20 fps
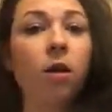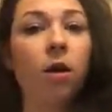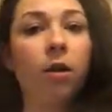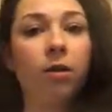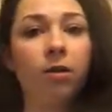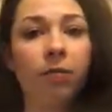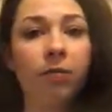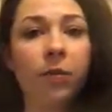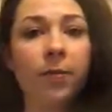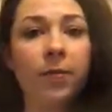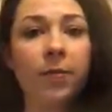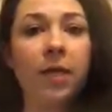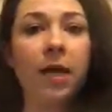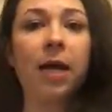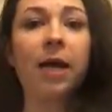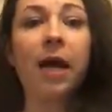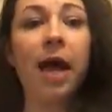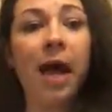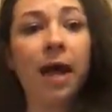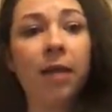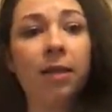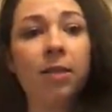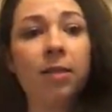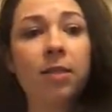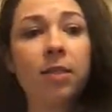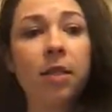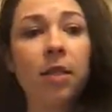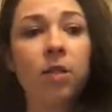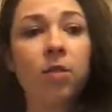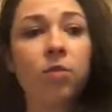On the flip side,
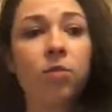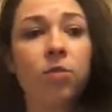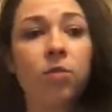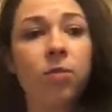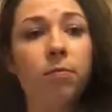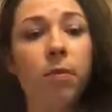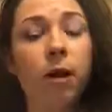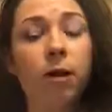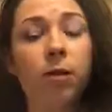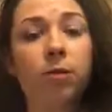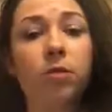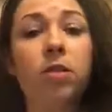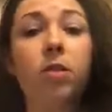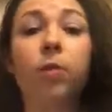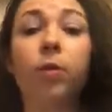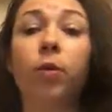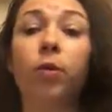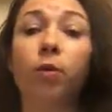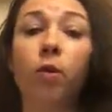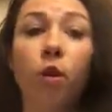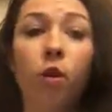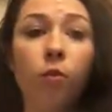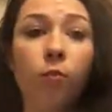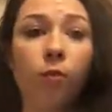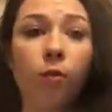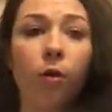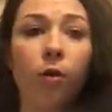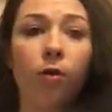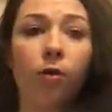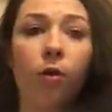athletes can use the model to build their
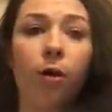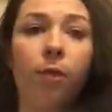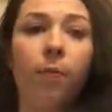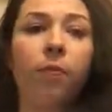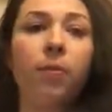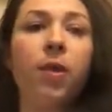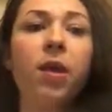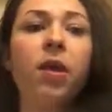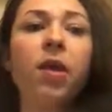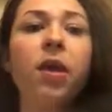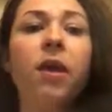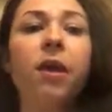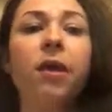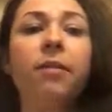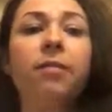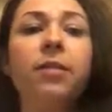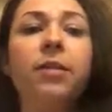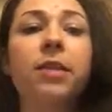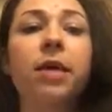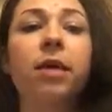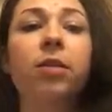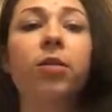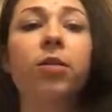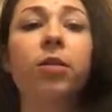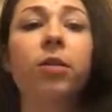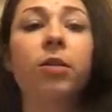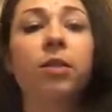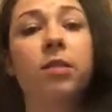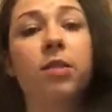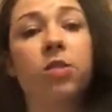own program if, say, they're
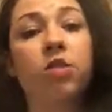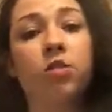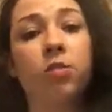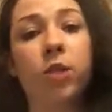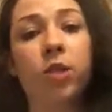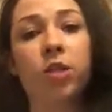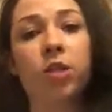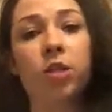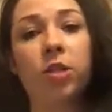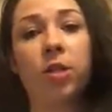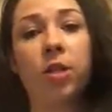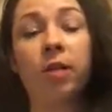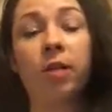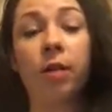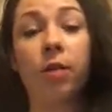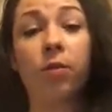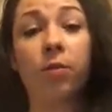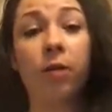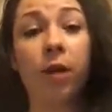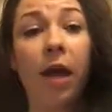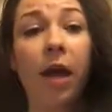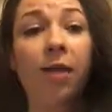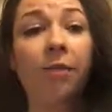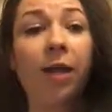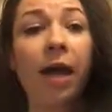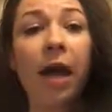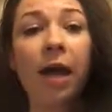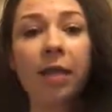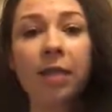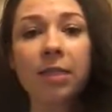in the situation that they don't
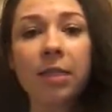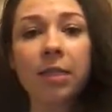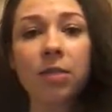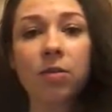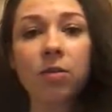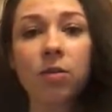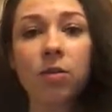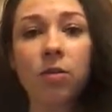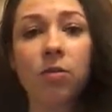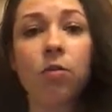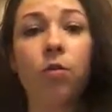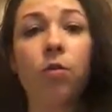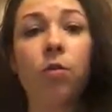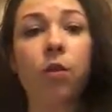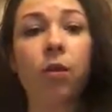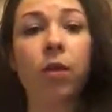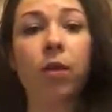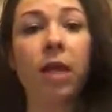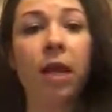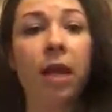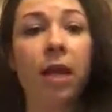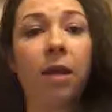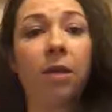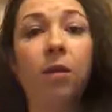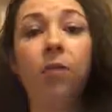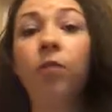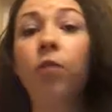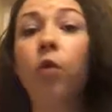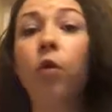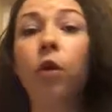have access to or
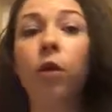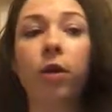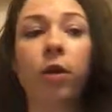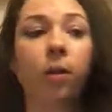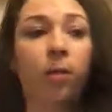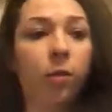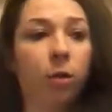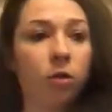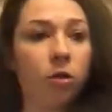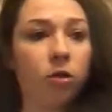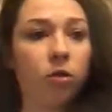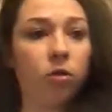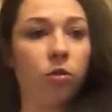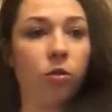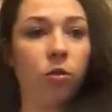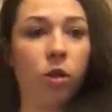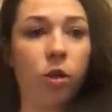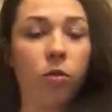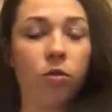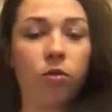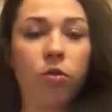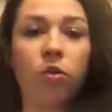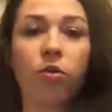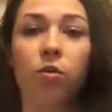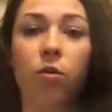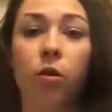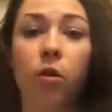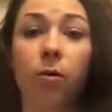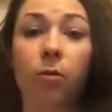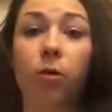can't afford a personal coach
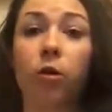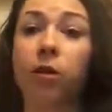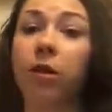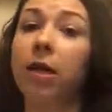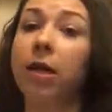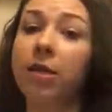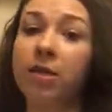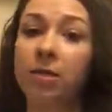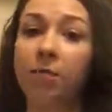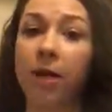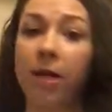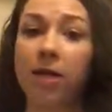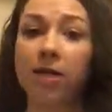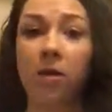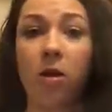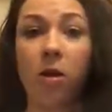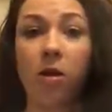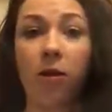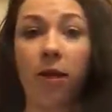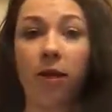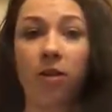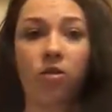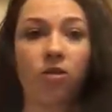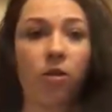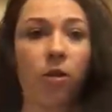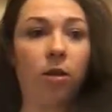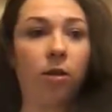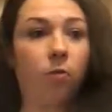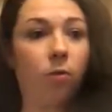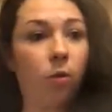or a more customized online
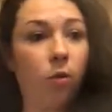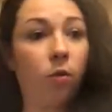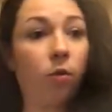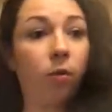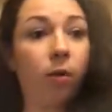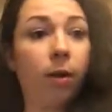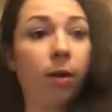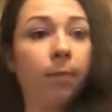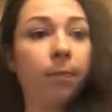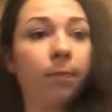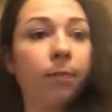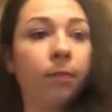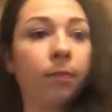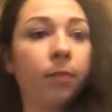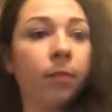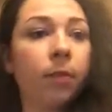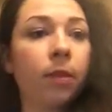training program.